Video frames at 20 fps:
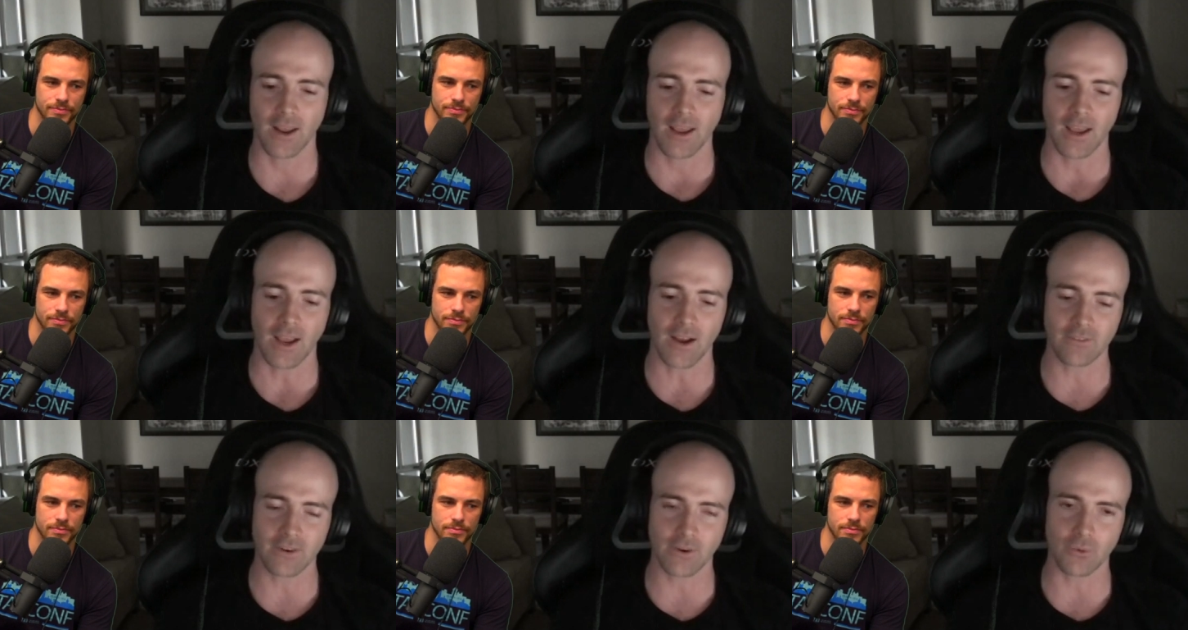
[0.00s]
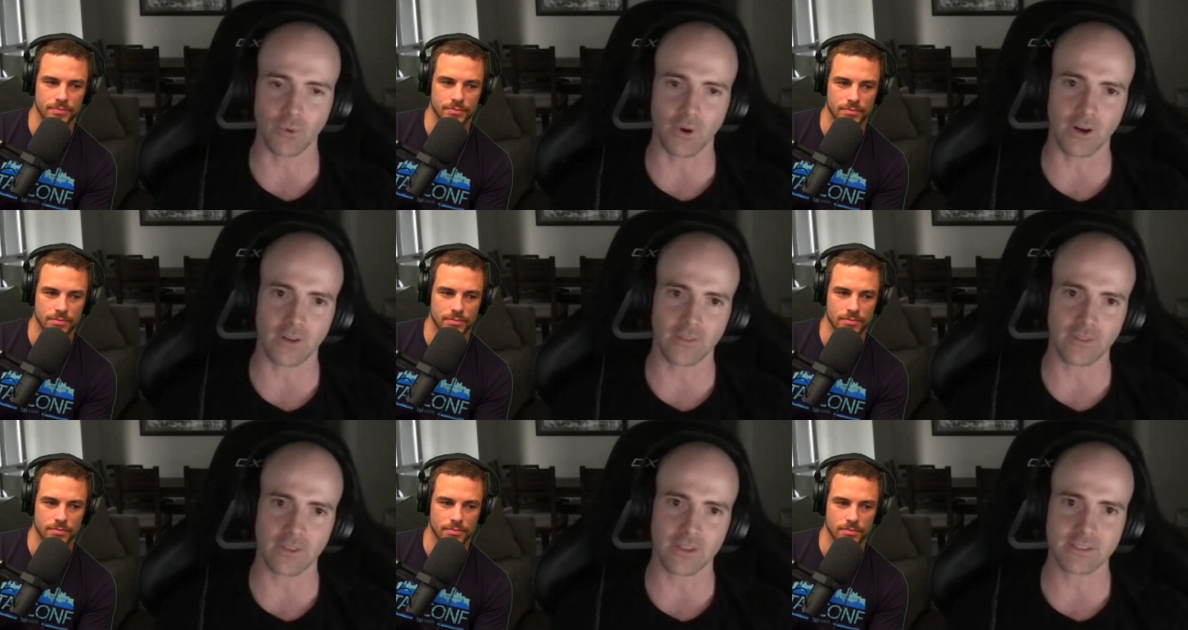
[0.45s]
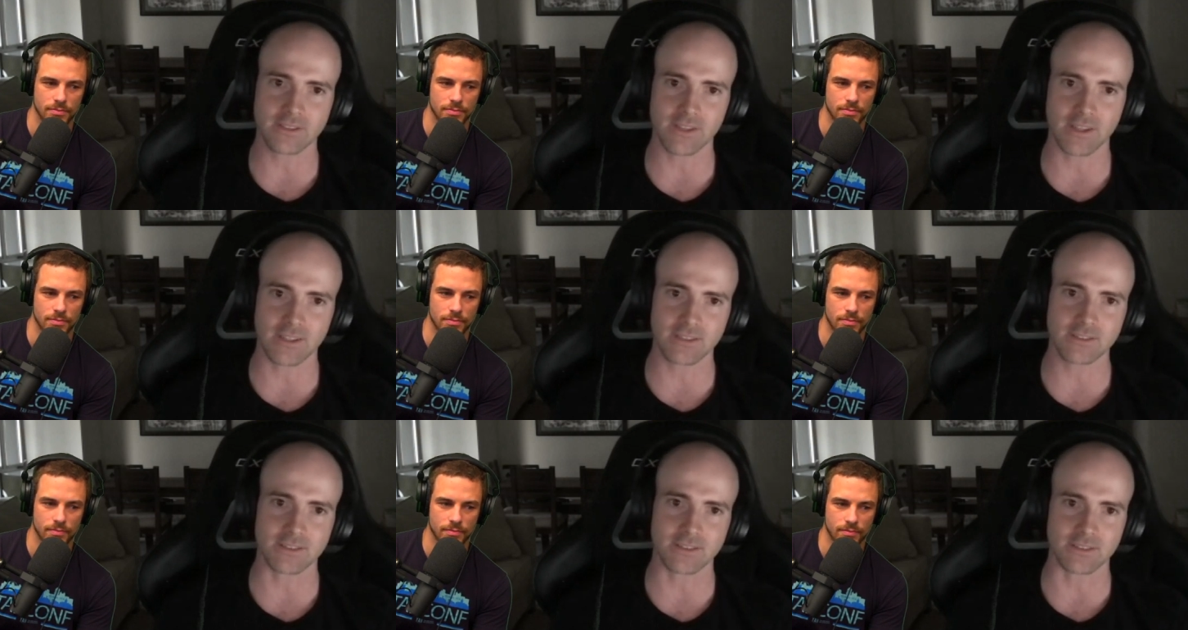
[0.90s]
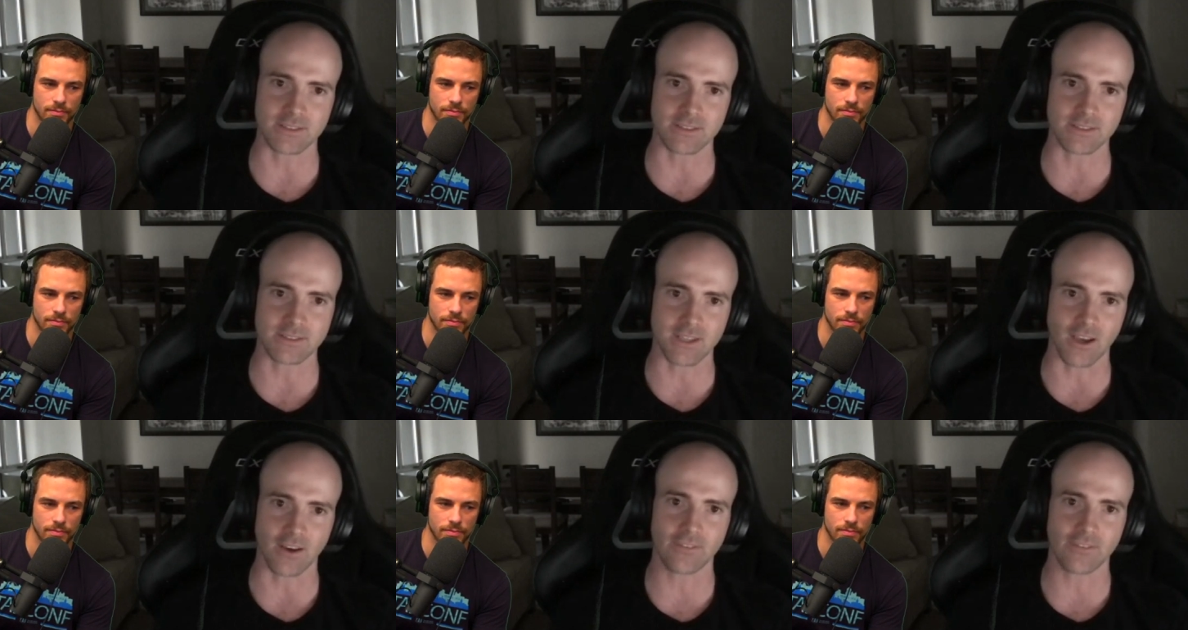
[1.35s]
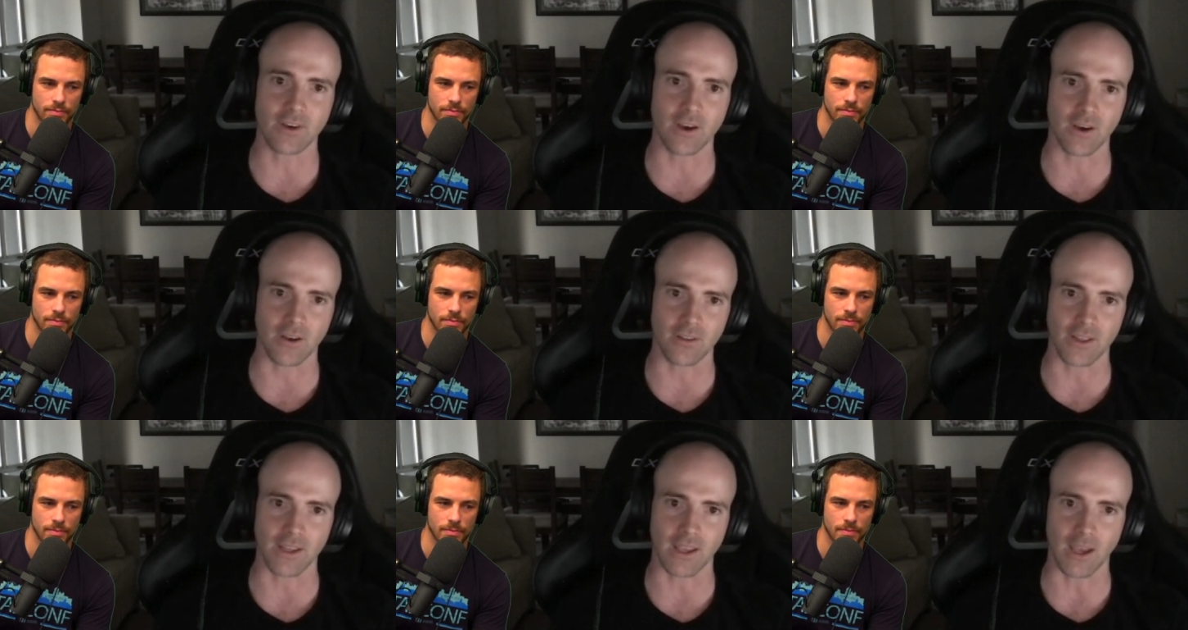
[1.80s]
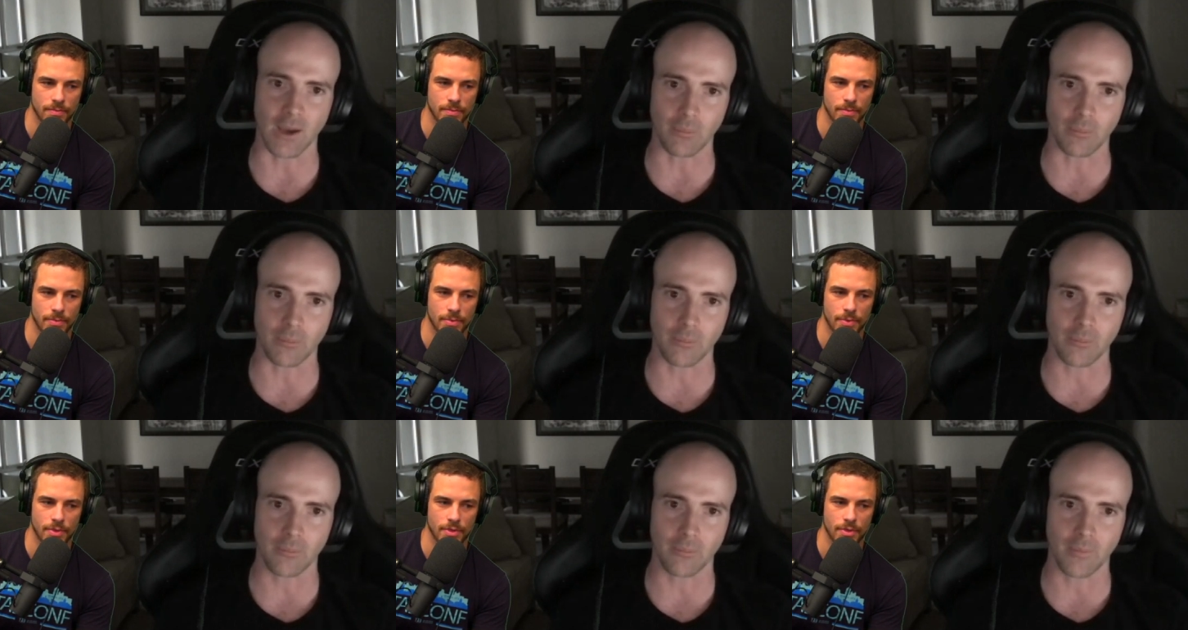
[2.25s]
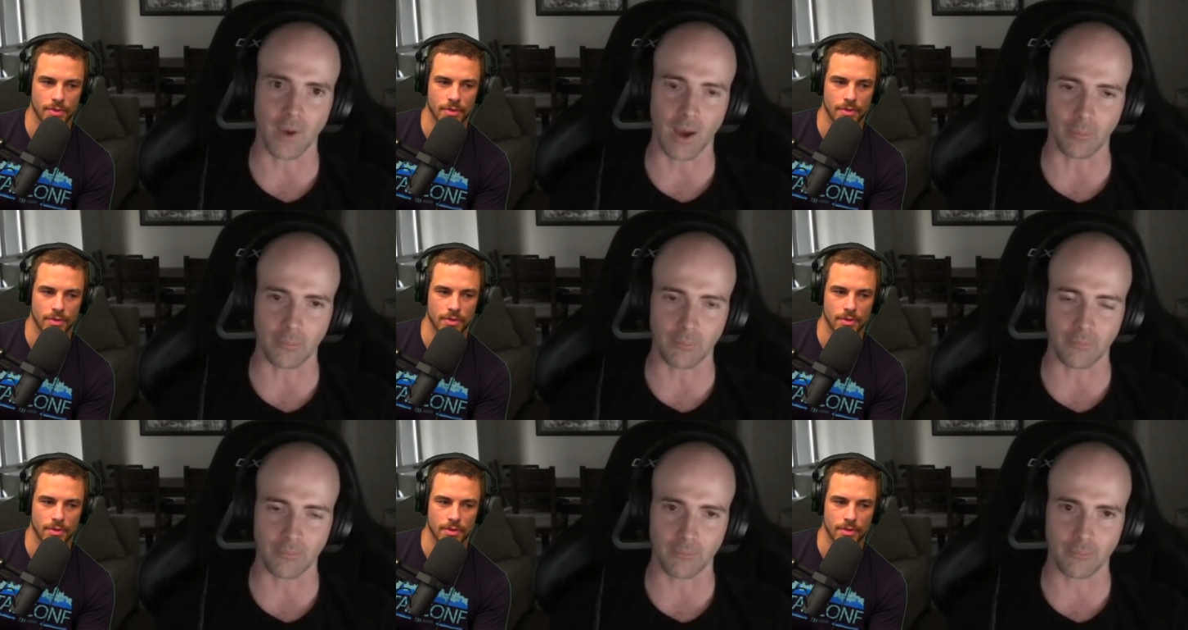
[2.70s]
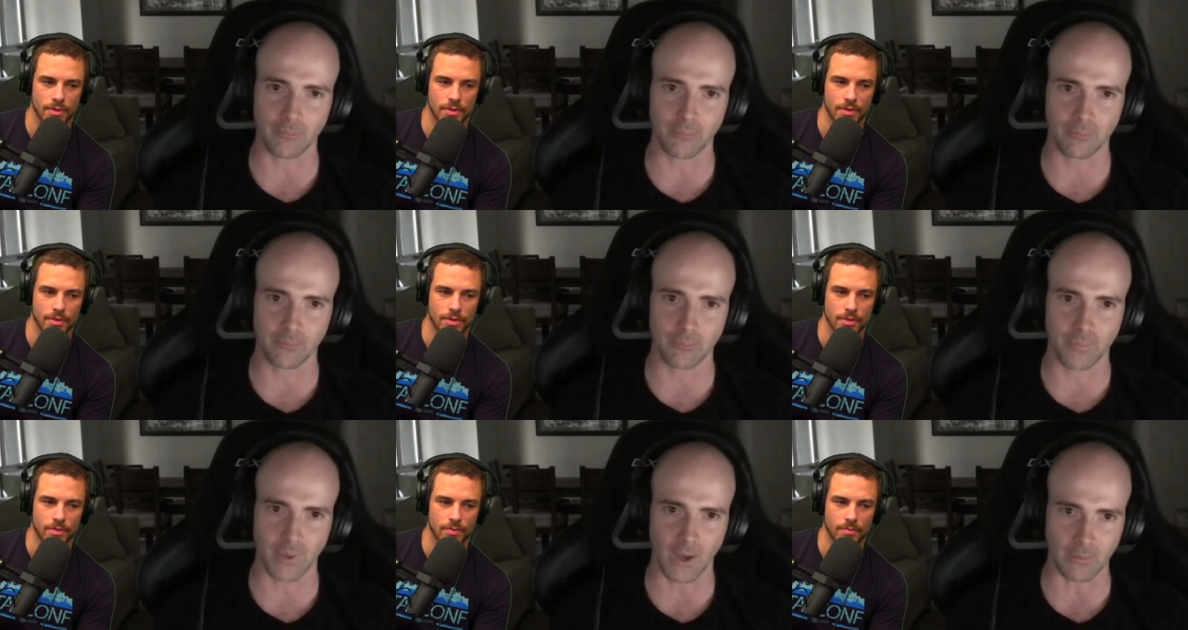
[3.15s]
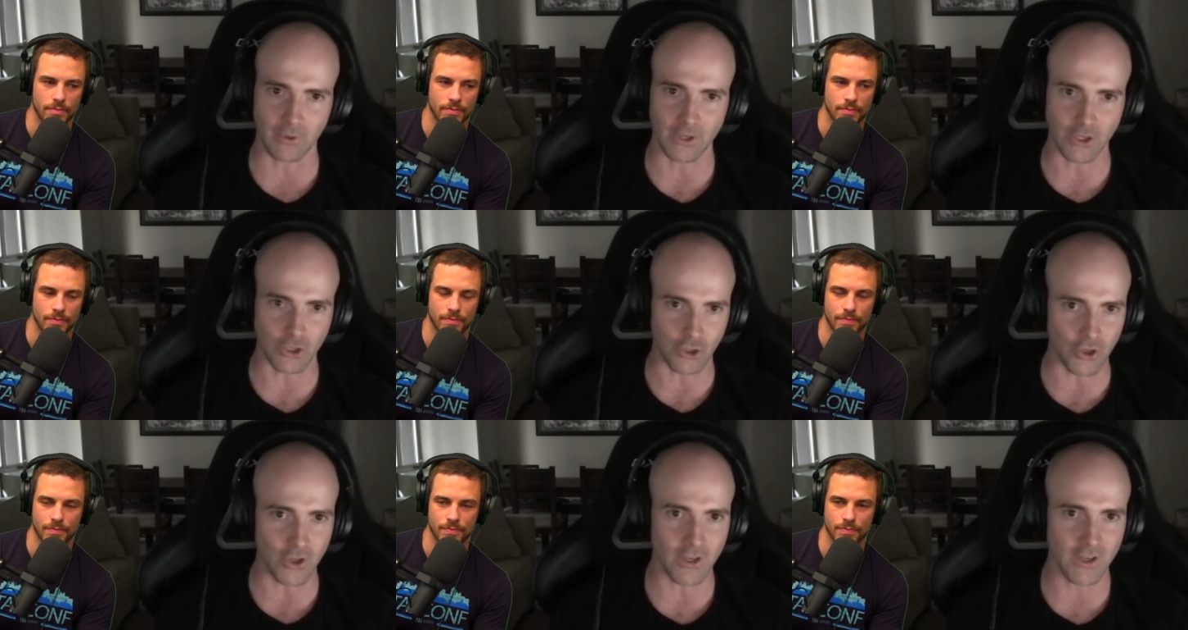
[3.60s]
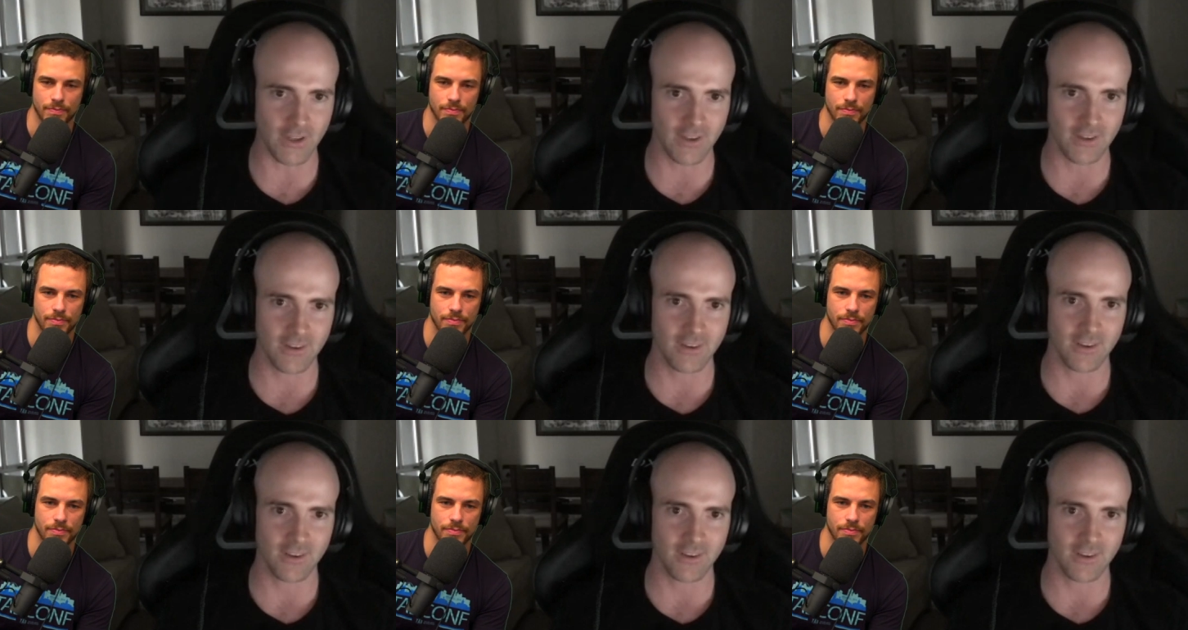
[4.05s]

Speaker 1: every one of these things is itself a, like a, a public good